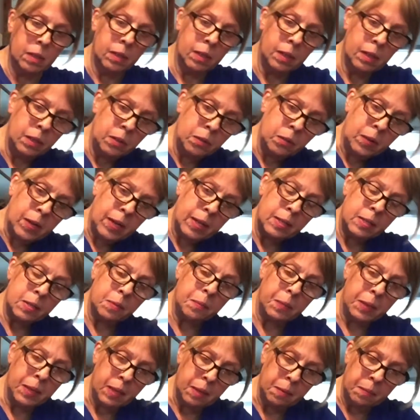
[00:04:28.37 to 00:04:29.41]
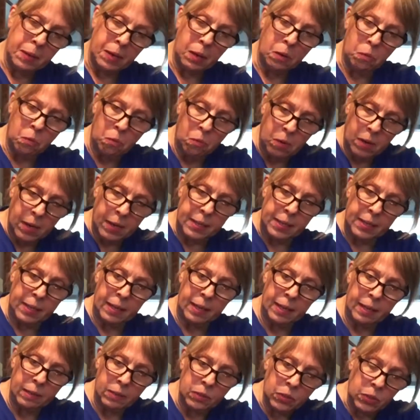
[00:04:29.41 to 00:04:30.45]
and you want it to be about 1
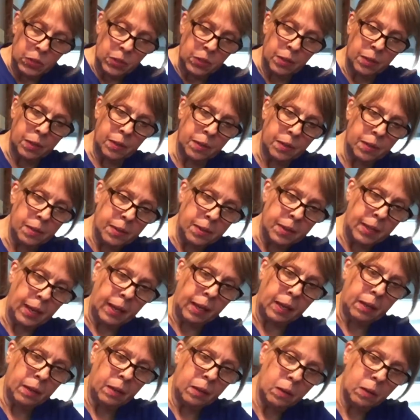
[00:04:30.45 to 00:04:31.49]
inch thick.